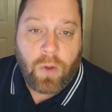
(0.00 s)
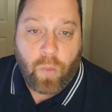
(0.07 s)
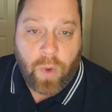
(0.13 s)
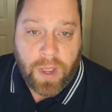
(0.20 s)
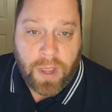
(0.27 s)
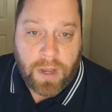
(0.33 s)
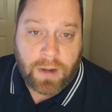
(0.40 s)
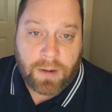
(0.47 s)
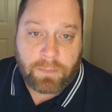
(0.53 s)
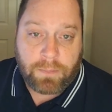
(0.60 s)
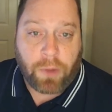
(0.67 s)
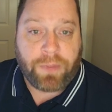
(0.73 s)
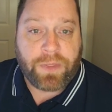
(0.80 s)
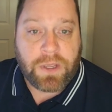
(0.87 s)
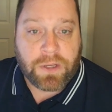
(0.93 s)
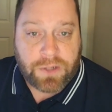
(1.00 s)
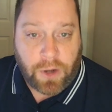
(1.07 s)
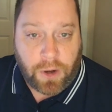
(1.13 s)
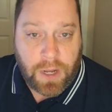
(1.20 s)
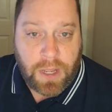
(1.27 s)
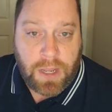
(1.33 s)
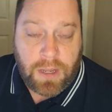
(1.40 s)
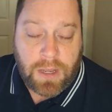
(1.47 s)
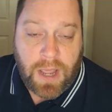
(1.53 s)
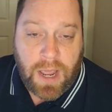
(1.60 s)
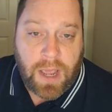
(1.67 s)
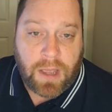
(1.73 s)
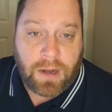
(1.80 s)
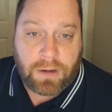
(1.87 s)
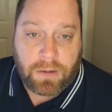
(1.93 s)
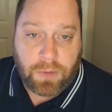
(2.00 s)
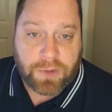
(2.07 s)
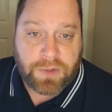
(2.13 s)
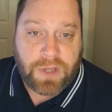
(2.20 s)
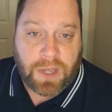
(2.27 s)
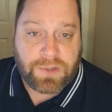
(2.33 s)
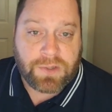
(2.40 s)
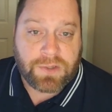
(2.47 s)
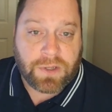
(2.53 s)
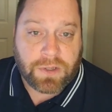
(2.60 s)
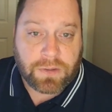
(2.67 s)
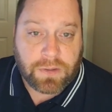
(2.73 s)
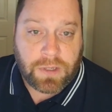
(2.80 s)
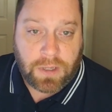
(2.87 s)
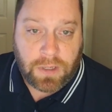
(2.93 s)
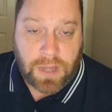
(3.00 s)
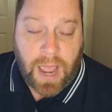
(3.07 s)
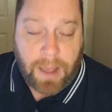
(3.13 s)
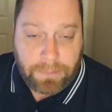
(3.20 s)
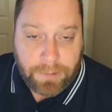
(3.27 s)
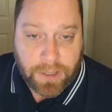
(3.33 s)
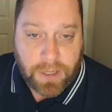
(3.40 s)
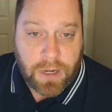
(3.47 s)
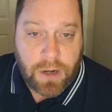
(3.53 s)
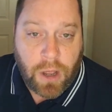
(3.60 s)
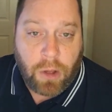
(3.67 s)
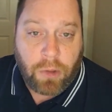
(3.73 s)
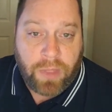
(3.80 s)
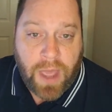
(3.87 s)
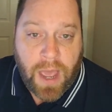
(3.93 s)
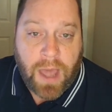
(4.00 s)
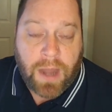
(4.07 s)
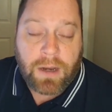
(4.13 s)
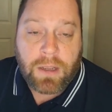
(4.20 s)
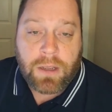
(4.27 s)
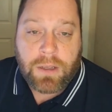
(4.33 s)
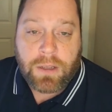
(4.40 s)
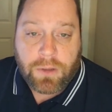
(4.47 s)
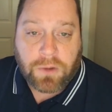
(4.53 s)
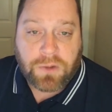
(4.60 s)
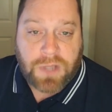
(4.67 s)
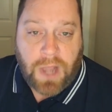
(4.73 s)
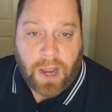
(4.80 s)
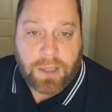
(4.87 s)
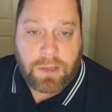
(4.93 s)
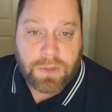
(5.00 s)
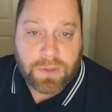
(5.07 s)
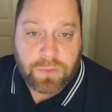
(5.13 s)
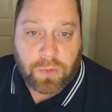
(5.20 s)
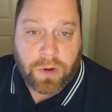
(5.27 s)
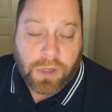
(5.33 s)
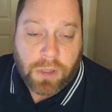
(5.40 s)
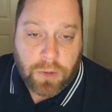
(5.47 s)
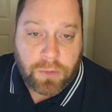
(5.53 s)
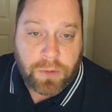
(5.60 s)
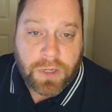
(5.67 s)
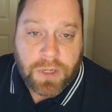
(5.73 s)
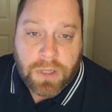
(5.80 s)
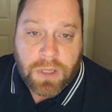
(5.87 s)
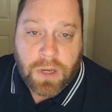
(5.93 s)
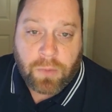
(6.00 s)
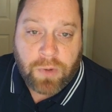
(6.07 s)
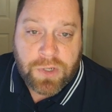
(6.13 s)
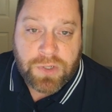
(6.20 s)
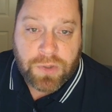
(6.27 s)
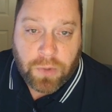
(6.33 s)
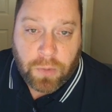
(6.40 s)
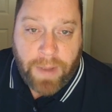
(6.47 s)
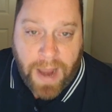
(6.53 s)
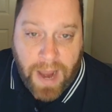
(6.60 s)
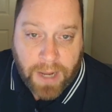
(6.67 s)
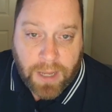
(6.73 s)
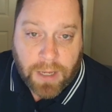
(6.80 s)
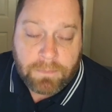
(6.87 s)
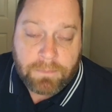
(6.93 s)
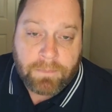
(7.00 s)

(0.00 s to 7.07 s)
when both the attorney and, in most cases, the applicant know that those documents were included in the original packet.